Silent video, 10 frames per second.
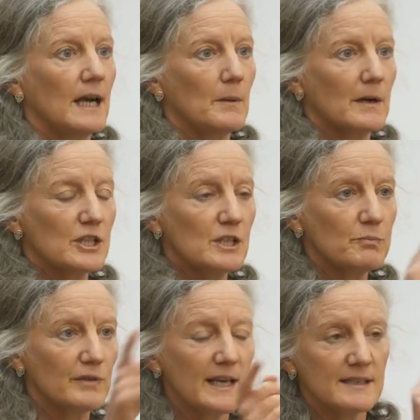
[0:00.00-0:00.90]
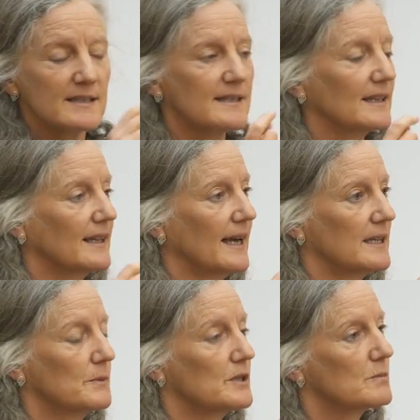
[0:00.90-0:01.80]
And we're actually practicing
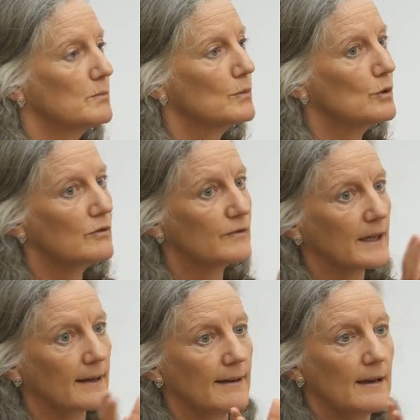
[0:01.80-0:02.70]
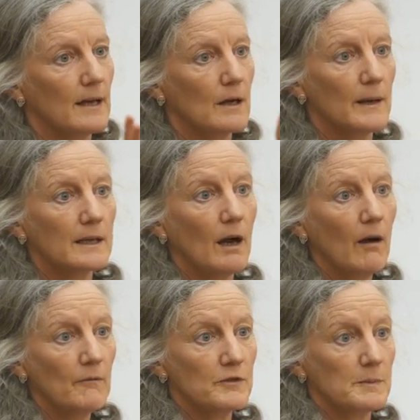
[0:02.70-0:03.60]
that. We're just moving quite
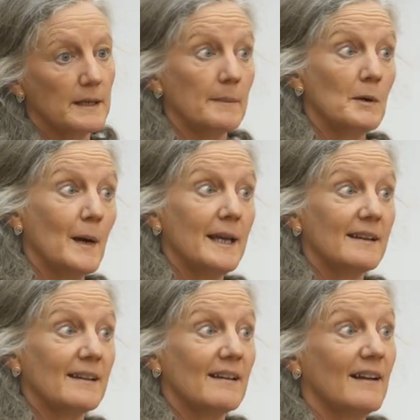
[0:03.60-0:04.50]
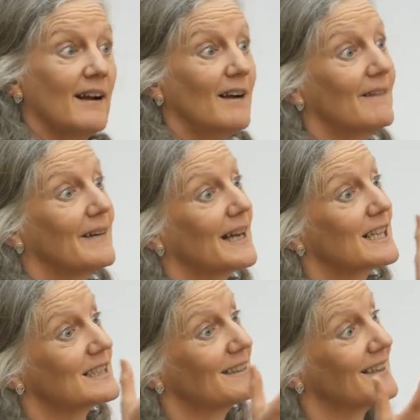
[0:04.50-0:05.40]
comfortably. I'm awake. Oh, and
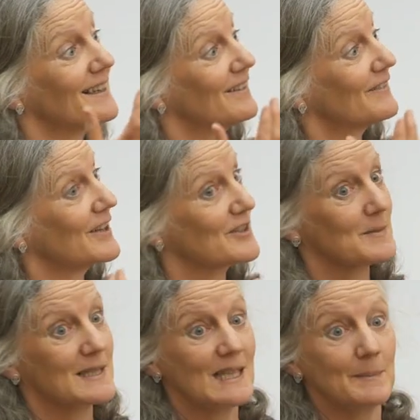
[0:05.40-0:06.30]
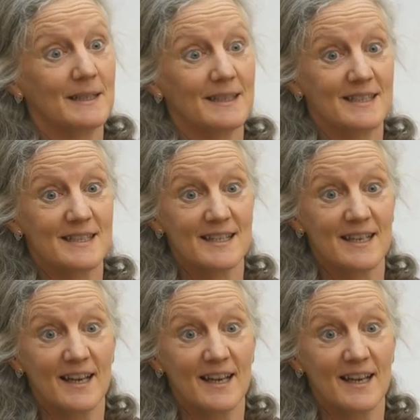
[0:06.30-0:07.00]
actually I found some sleepiness.